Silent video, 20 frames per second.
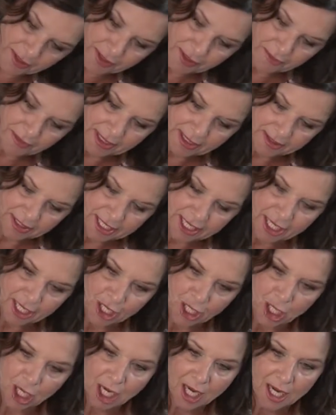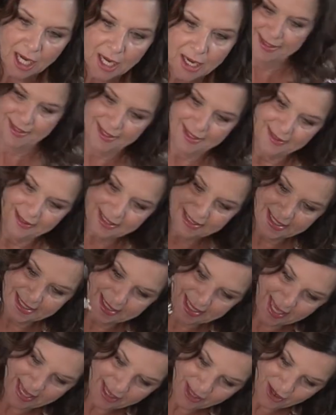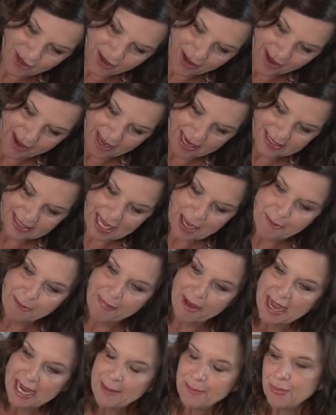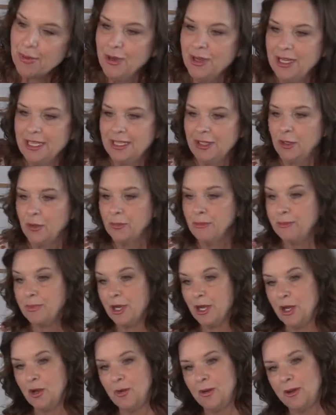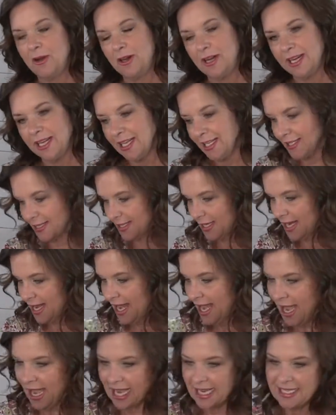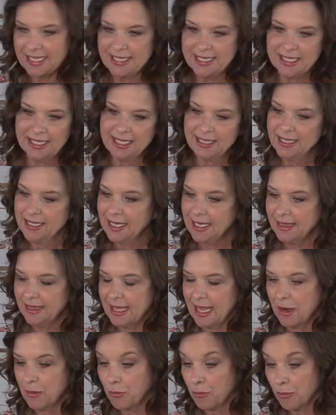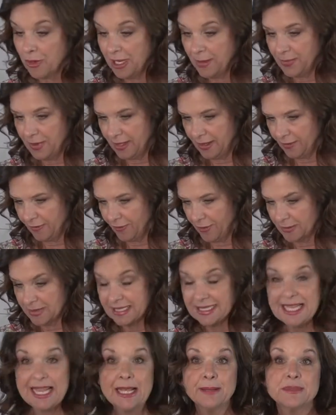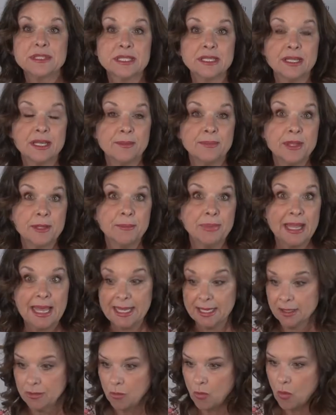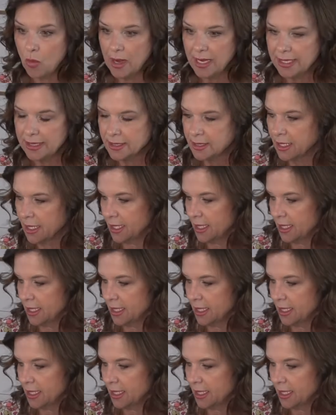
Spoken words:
in around here. And this is it, you guys. I might put a little bow on it. I did get that ribbon from Sam's Club, the black and white